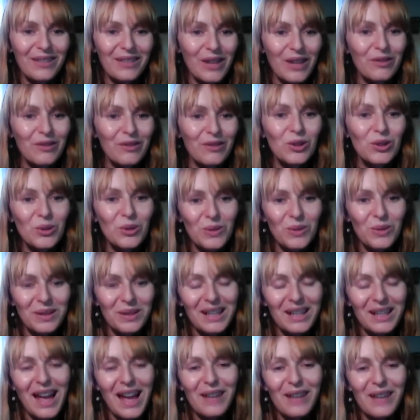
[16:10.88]

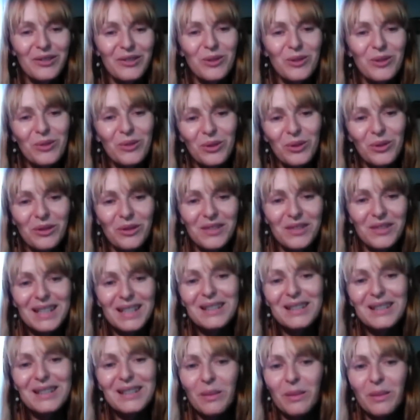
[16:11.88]
If you sort of
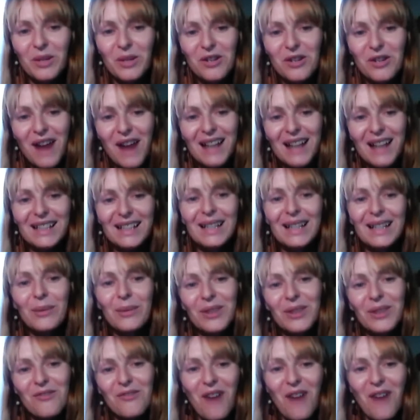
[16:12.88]
season them correctly
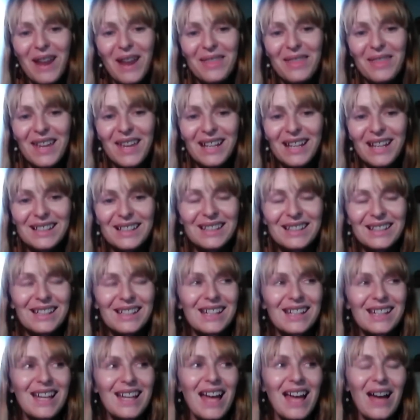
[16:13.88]
with the right things,
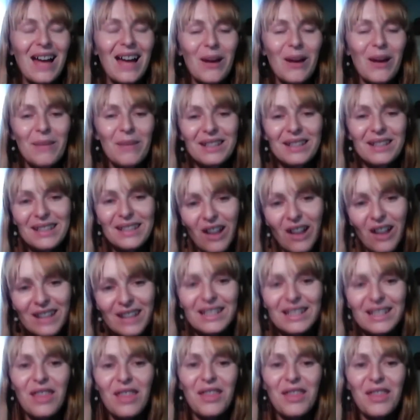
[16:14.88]
and slice
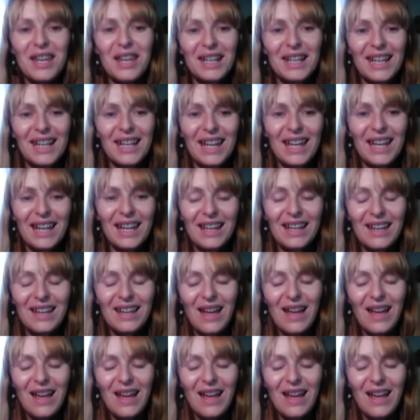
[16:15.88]
it thinly.